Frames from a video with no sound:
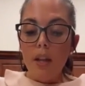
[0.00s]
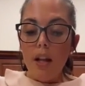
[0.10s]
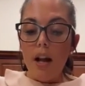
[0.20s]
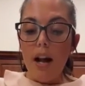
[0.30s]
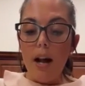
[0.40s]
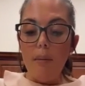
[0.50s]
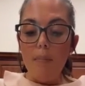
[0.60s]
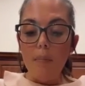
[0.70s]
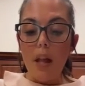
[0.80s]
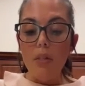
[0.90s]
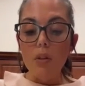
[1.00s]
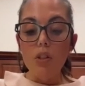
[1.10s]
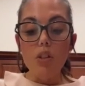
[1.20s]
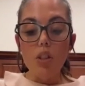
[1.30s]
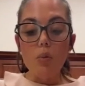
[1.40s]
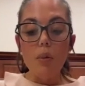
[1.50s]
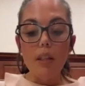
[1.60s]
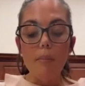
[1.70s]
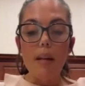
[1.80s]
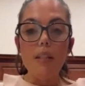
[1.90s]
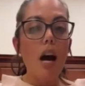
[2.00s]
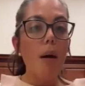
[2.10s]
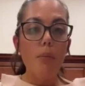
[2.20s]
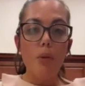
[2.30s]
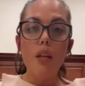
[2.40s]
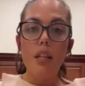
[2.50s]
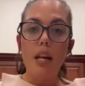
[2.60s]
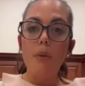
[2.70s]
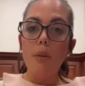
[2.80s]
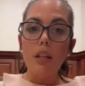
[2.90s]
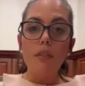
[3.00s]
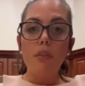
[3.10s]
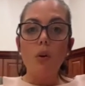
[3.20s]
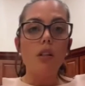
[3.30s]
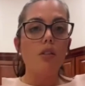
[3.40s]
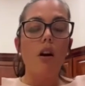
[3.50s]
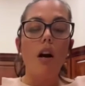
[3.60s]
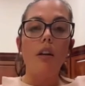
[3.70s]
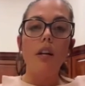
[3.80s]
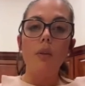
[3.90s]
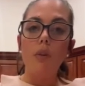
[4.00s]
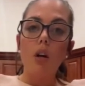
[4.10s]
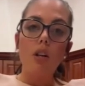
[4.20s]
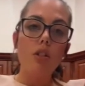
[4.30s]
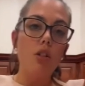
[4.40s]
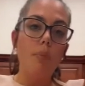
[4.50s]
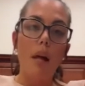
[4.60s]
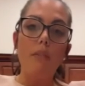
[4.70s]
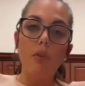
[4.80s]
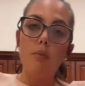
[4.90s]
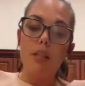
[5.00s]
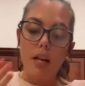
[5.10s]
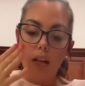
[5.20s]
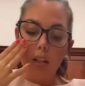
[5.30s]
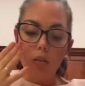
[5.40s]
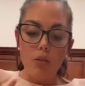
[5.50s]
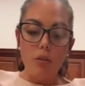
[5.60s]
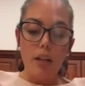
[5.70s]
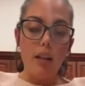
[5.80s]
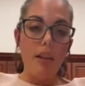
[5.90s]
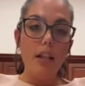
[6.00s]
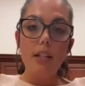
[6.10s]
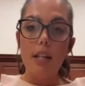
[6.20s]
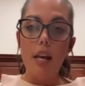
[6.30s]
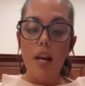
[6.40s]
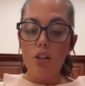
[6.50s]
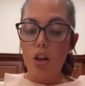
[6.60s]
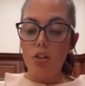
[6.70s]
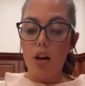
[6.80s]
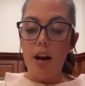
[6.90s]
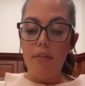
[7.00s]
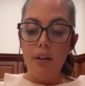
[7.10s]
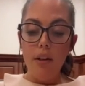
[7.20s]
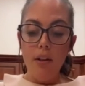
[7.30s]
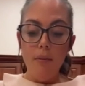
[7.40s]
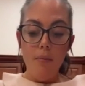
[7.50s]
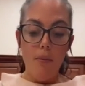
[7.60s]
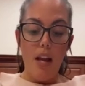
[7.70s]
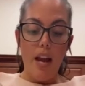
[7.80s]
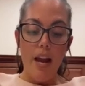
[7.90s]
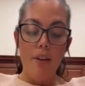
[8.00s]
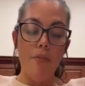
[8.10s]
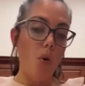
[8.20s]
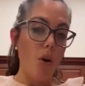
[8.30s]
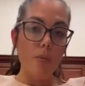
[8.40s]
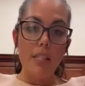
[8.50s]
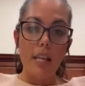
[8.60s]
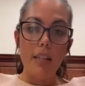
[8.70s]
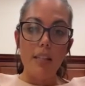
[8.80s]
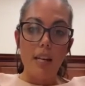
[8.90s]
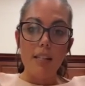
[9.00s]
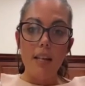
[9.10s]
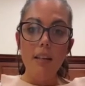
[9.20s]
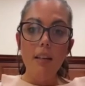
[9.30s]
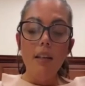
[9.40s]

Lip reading: And those are just really my top 3 that I really focus on in regards to platforms that I use. So again, LinkedIn, HR Drive, and Forbes Daily Dozen.